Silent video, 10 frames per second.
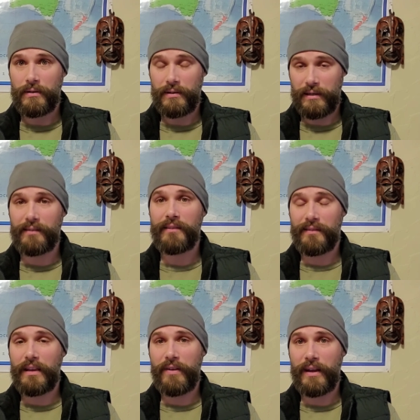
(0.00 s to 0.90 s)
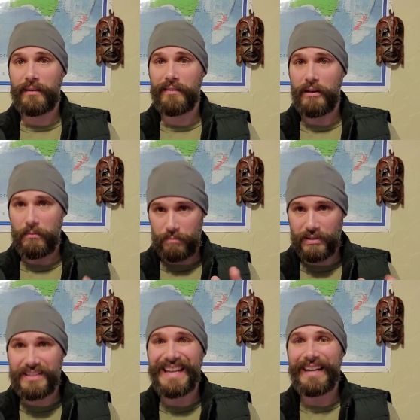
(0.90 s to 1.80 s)
Guns in safe hands
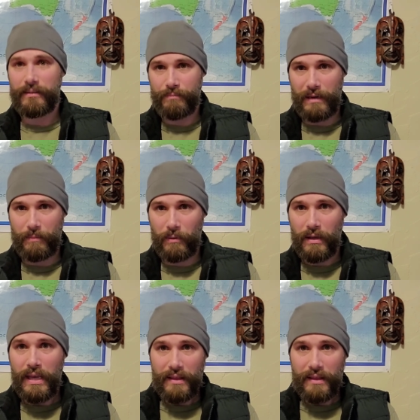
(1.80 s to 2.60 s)
protect people.